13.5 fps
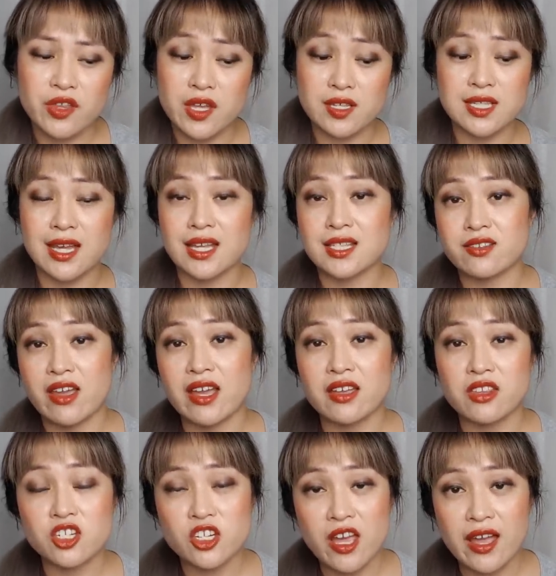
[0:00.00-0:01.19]
things like staying
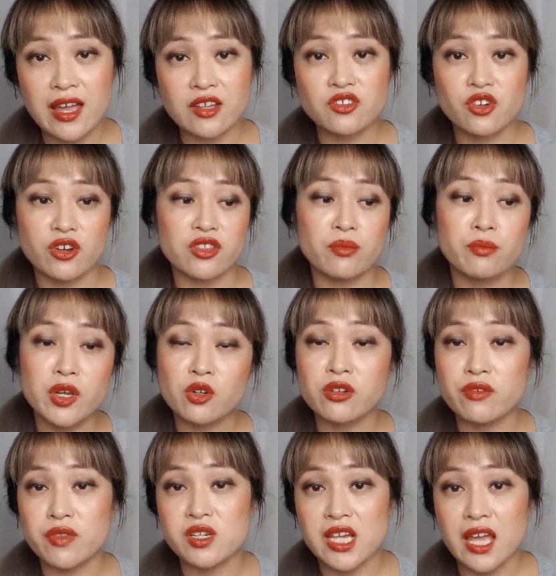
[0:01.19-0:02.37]
in the shade during the middle
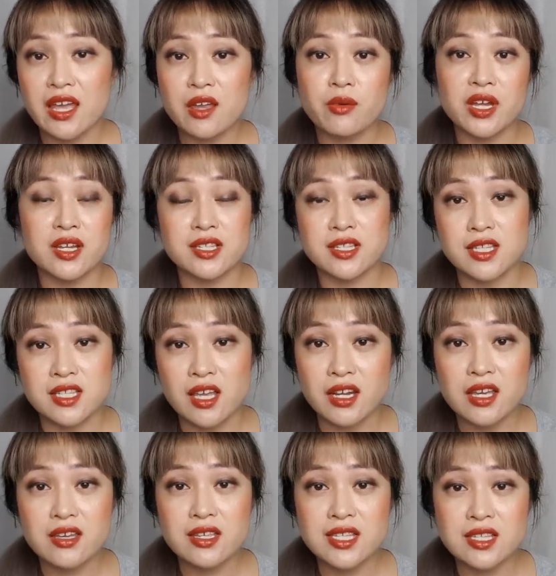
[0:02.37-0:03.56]
of the day when it's the
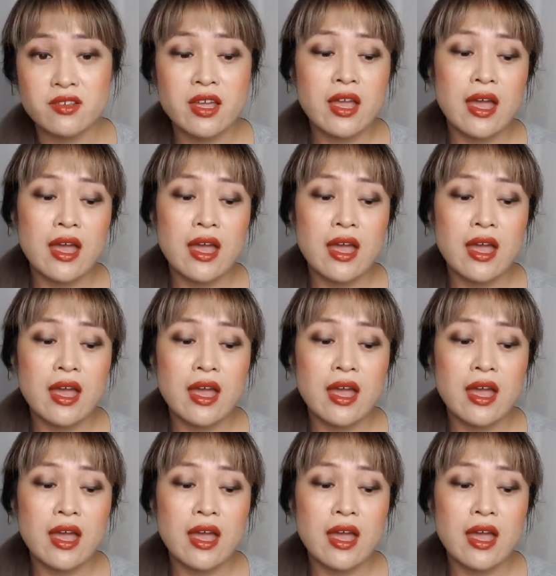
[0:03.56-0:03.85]
sunniest,